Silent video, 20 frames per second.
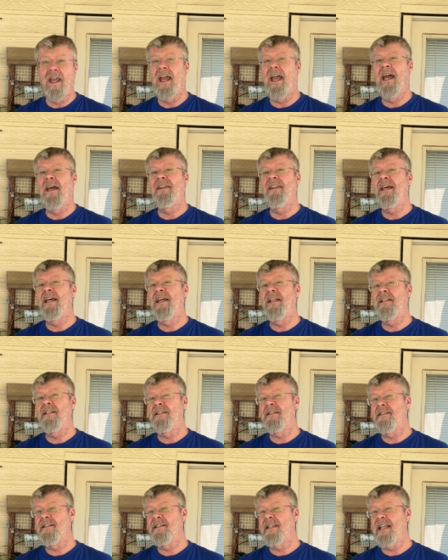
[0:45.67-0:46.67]
and then
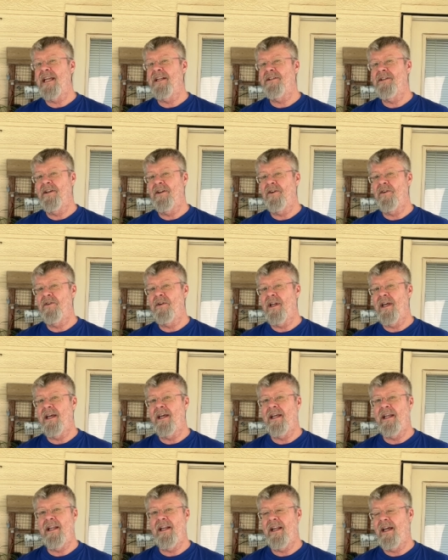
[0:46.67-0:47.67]
stay tuned,
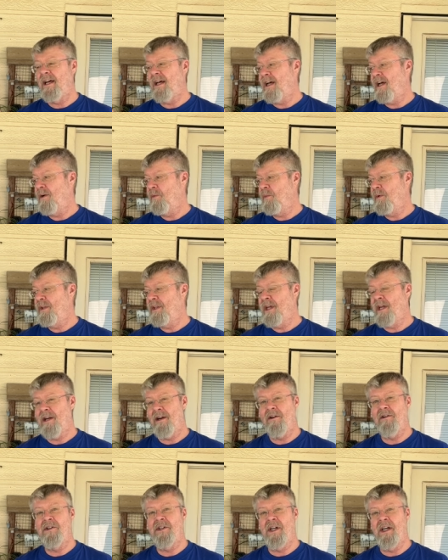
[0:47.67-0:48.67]
and uh, when they are
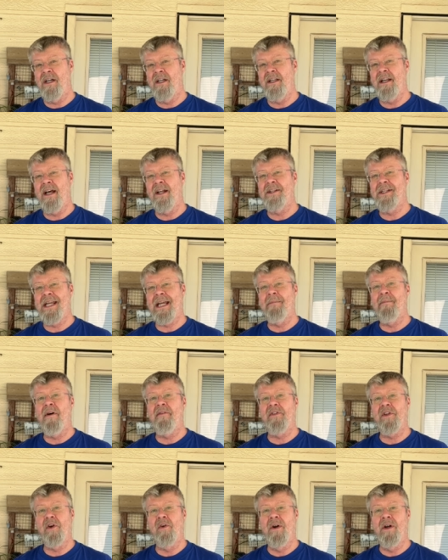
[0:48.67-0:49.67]
done, I'll take them off
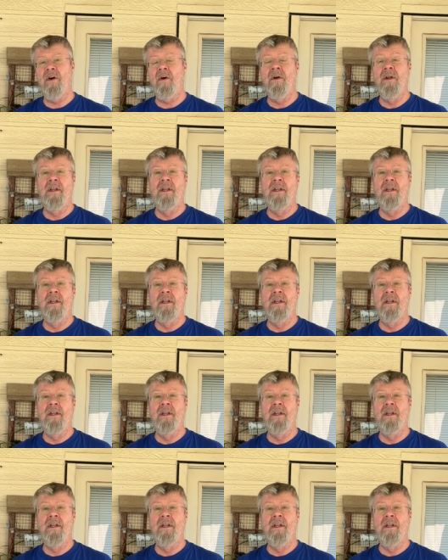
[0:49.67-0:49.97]
the grill,